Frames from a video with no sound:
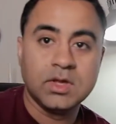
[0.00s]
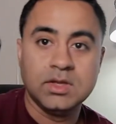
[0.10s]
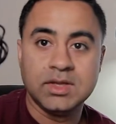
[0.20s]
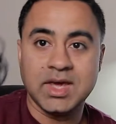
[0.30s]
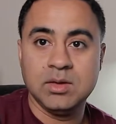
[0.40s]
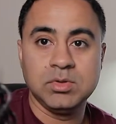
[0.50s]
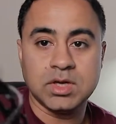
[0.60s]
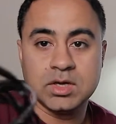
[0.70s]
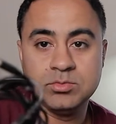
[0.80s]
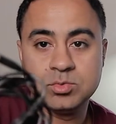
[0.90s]
The cable
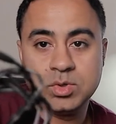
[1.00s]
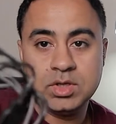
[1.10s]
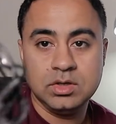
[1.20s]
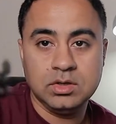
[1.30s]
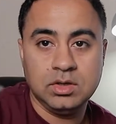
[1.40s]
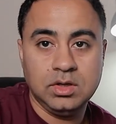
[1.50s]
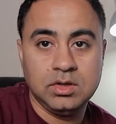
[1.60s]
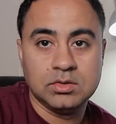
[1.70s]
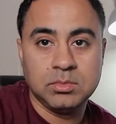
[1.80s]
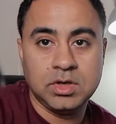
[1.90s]
that comes with it
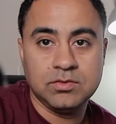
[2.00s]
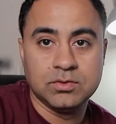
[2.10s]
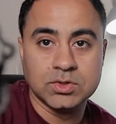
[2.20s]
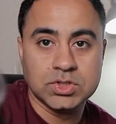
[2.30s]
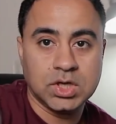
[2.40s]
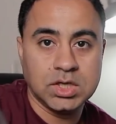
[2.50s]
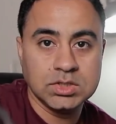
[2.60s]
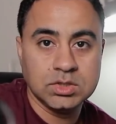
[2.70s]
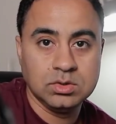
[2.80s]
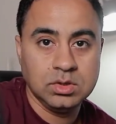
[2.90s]
is meant for
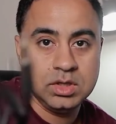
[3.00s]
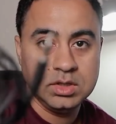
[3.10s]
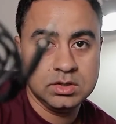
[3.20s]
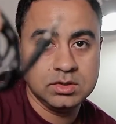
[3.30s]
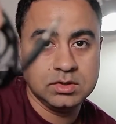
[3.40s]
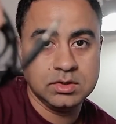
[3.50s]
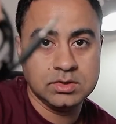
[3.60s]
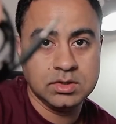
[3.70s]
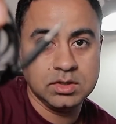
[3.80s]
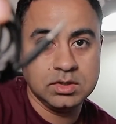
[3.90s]
charging only.
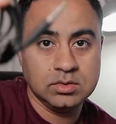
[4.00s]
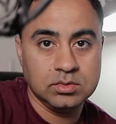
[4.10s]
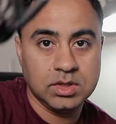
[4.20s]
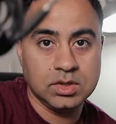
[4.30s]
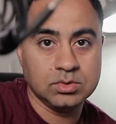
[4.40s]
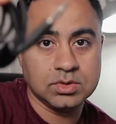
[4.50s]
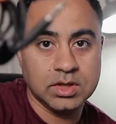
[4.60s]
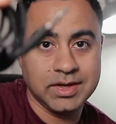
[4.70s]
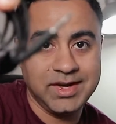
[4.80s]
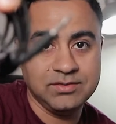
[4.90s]
This thing that looks
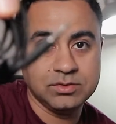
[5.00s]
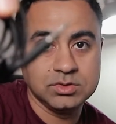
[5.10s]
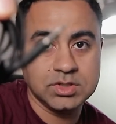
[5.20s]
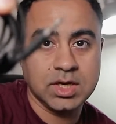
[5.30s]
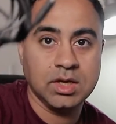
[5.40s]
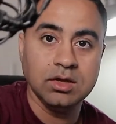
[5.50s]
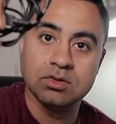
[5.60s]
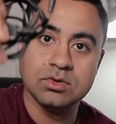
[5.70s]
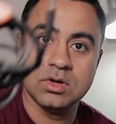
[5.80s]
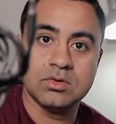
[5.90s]
like a headphone jack
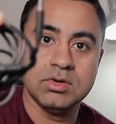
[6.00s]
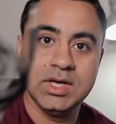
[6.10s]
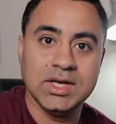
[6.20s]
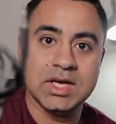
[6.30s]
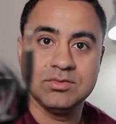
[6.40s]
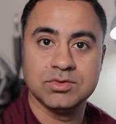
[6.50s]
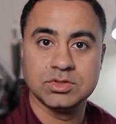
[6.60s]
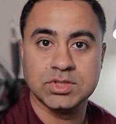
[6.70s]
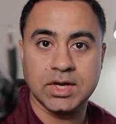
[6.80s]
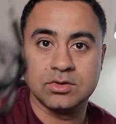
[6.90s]
is not really a
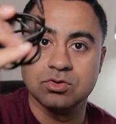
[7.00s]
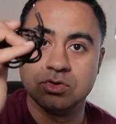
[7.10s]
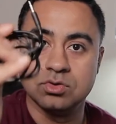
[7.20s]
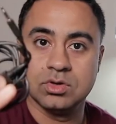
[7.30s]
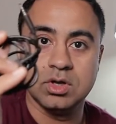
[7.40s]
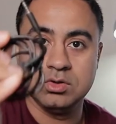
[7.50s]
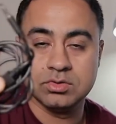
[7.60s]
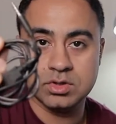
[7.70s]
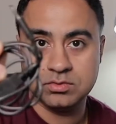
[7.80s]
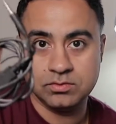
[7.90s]
headphone jack, so do not
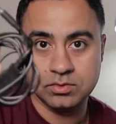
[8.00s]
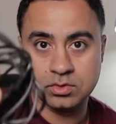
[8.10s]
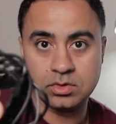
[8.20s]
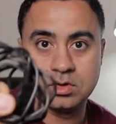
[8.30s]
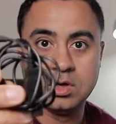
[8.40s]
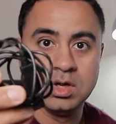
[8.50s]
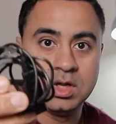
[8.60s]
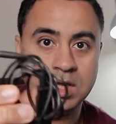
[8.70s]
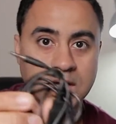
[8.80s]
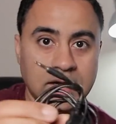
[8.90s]
use it for
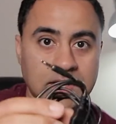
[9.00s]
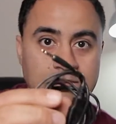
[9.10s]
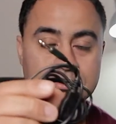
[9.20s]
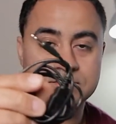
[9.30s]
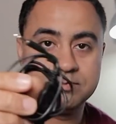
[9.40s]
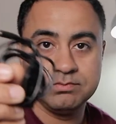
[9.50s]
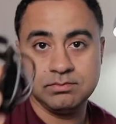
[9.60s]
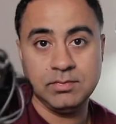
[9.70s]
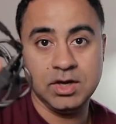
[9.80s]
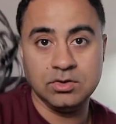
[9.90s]

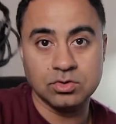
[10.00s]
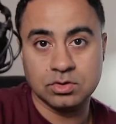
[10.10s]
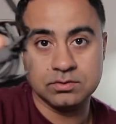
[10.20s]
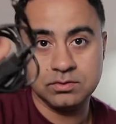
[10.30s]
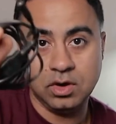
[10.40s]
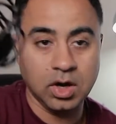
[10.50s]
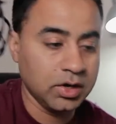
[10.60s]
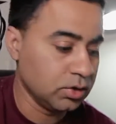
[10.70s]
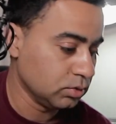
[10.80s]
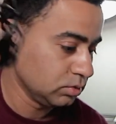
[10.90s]
any sort of
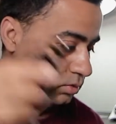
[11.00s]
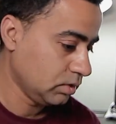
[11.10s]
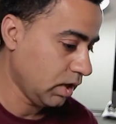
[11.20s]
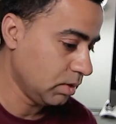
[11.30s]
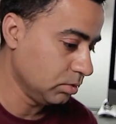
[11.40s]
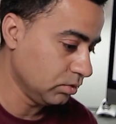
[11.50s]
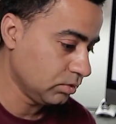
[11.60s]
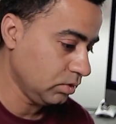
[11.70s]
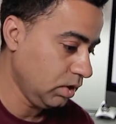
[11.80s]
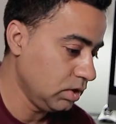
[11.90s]
audio
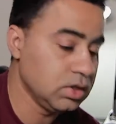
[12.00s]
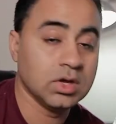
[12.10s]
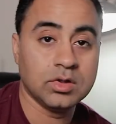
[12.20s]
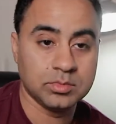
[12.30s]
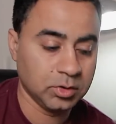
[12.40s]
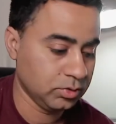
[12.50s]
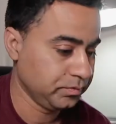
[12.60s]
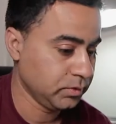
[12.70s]
cables in the Osmo.